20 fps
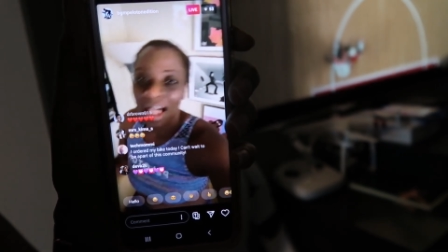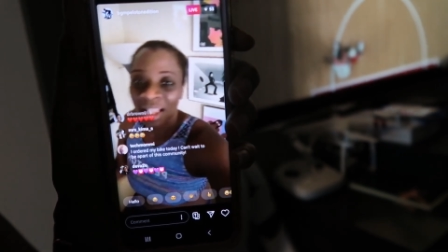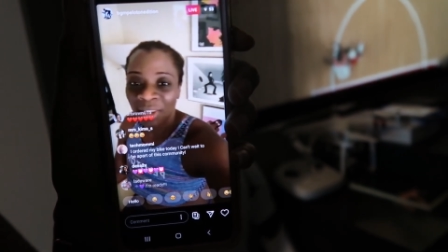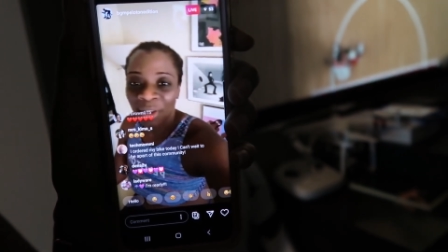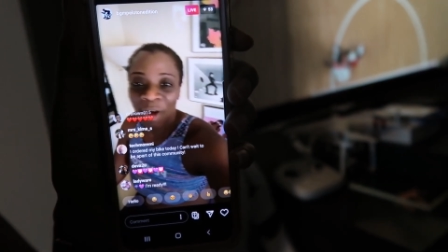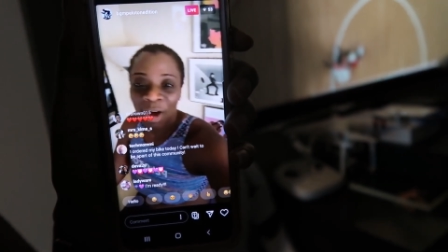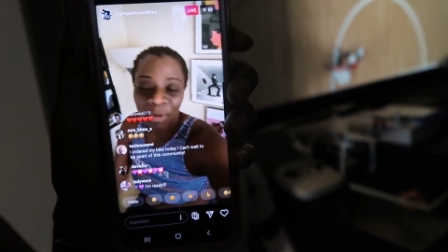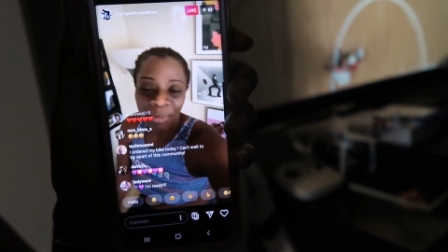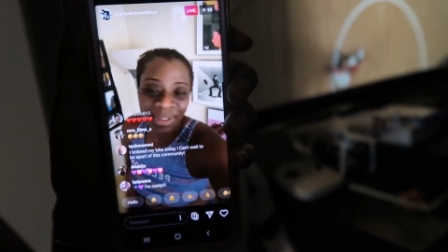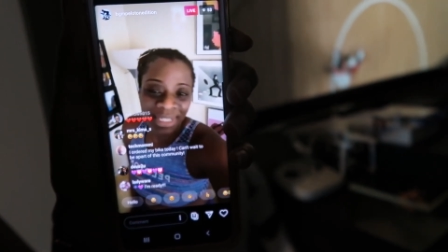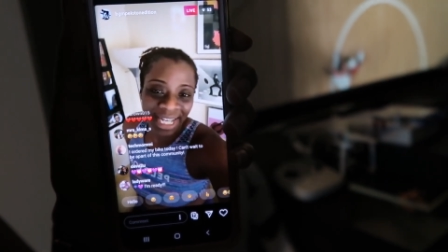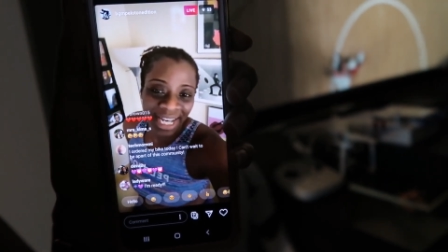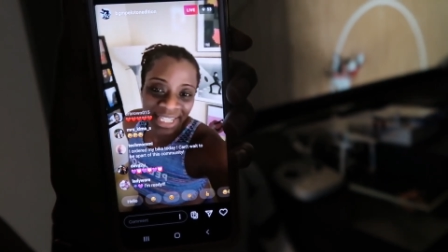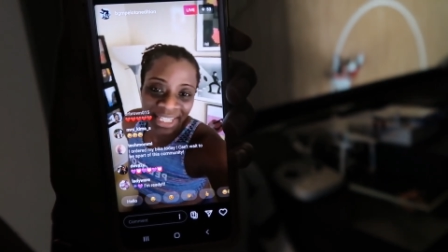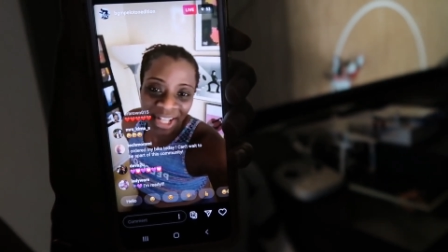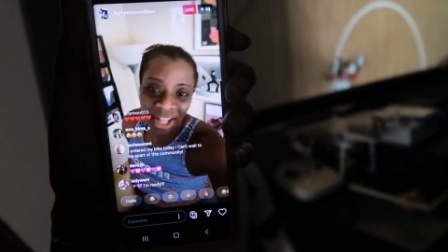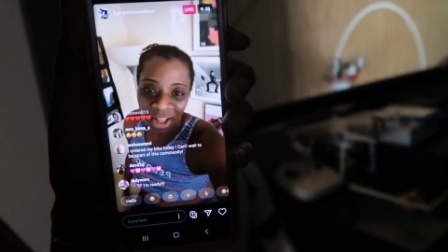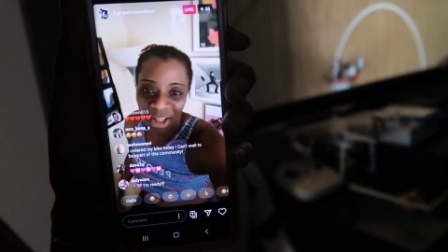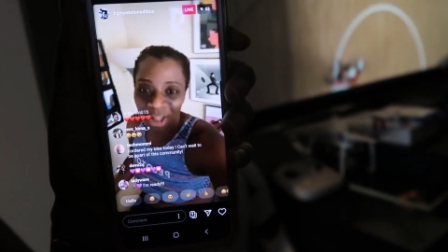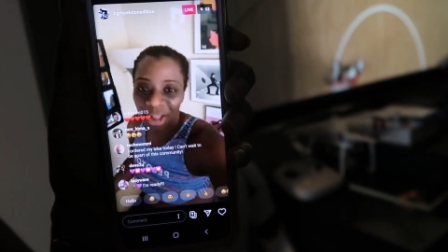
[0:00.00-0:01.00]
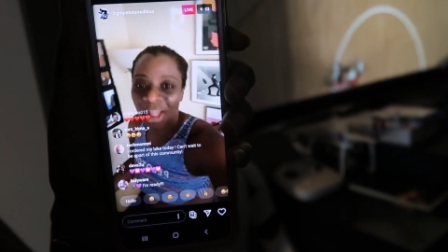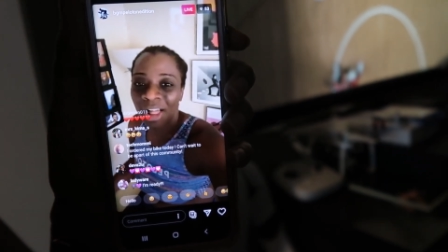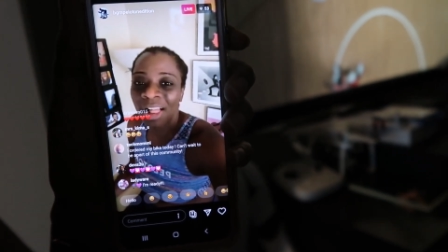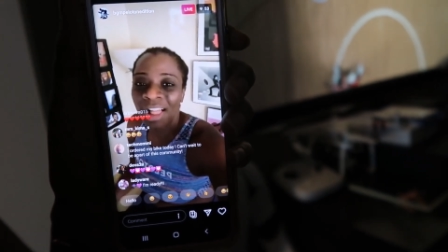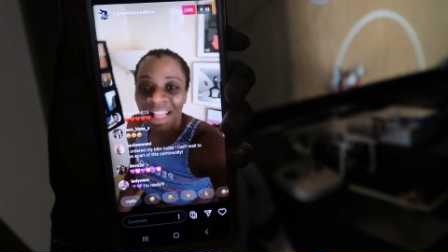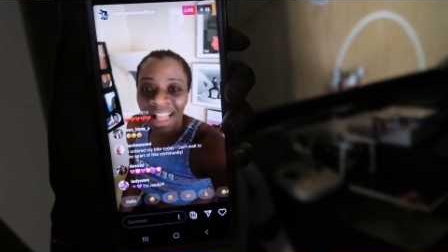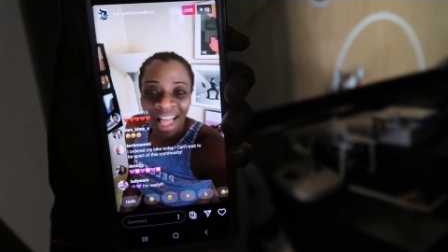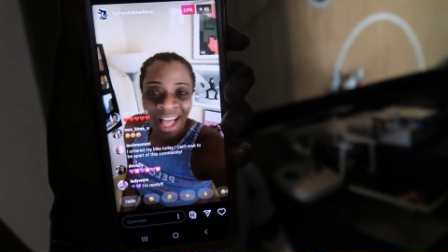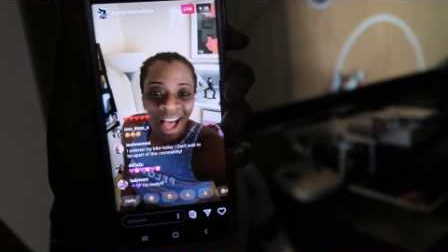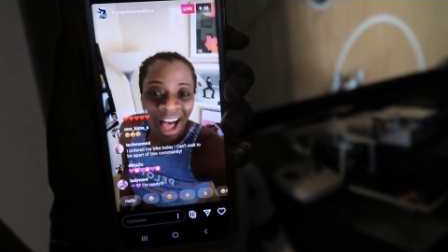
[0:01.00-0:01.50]
along with Danielle
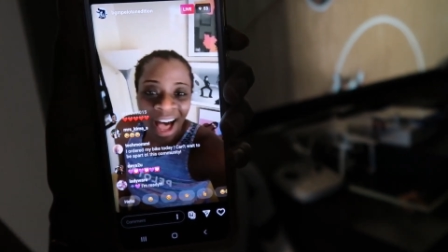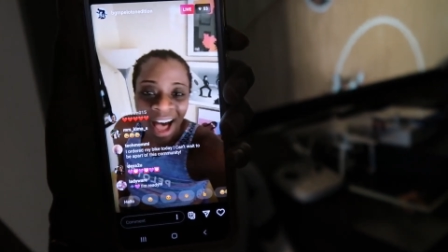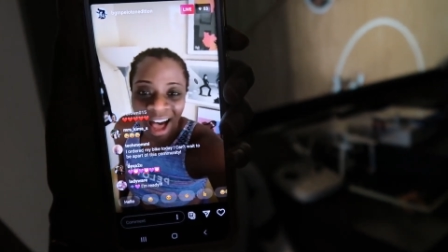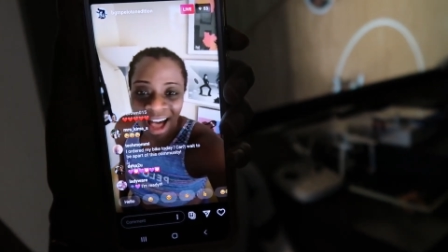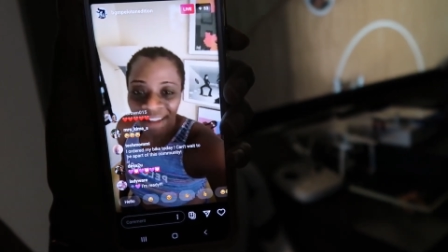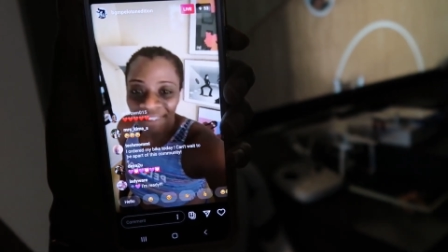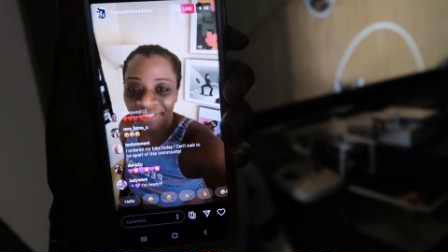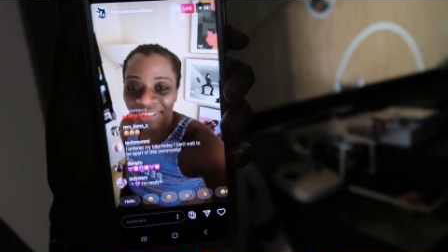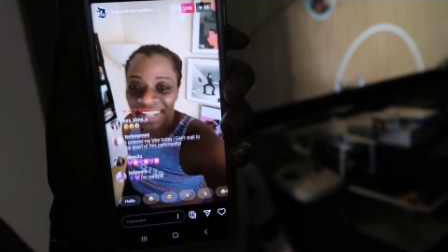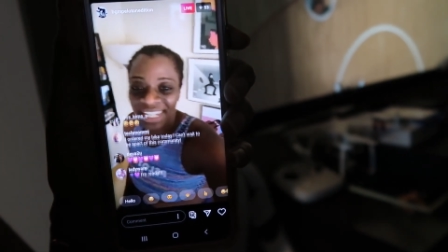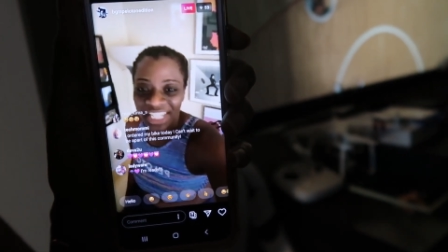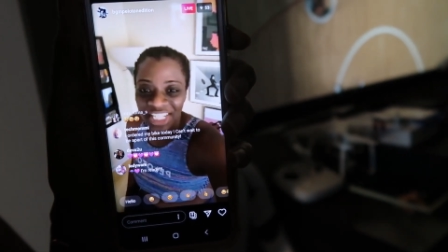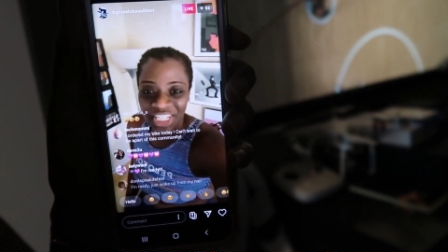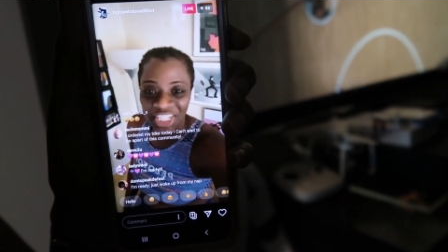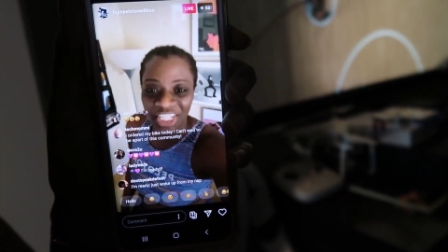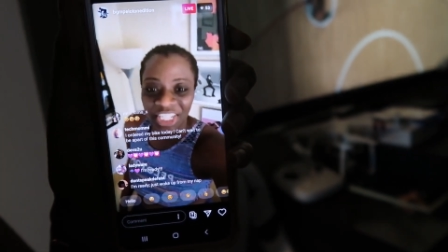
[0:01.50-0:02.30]
uh, V.